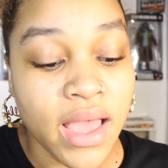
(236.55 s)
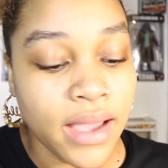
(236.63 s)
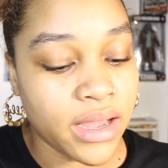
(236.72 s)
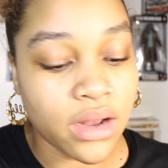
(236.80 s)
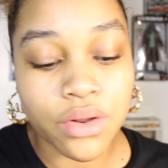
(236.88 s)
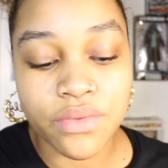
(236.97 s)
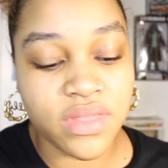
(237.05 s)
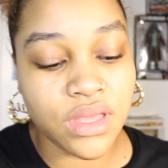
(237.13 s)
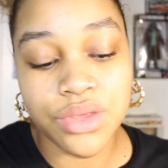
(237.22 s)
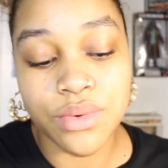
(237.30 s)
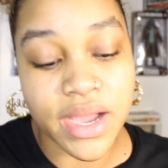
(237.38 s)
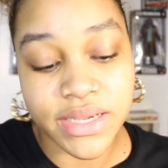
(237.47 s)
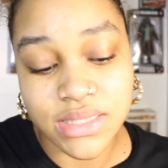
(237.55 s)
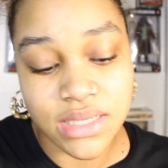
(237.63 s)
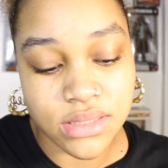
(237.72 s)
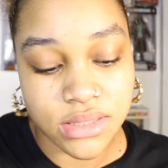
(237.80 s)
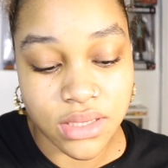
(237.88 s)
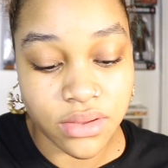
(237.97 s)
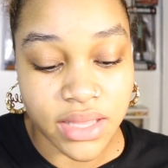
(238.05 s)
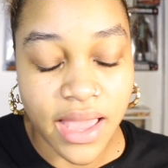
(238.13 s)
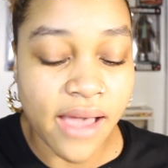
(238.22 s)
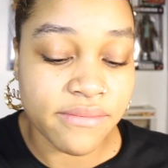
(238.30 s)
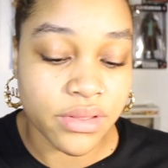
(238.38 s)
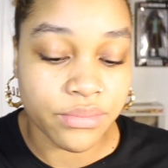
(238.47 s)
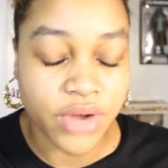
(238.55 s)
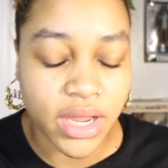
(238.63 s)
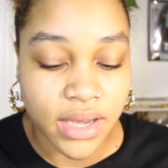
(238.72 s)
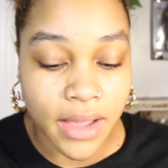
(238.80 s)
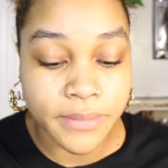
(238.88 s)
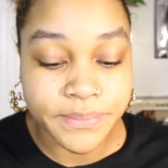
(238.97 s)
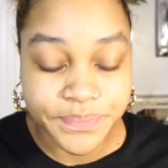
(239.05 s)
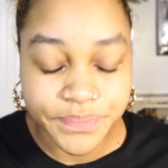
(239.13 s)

And I don't think you guys necessarily have them right now.